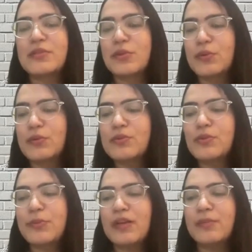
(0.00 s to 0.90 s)
So
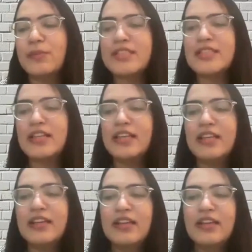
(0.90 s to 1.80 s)

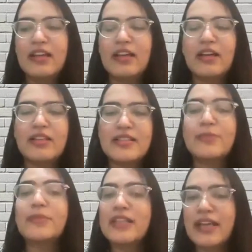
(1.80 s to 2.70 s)
basically
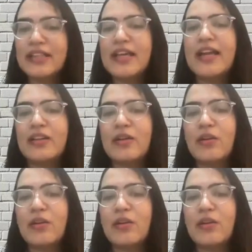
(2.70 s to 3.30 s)
something like that,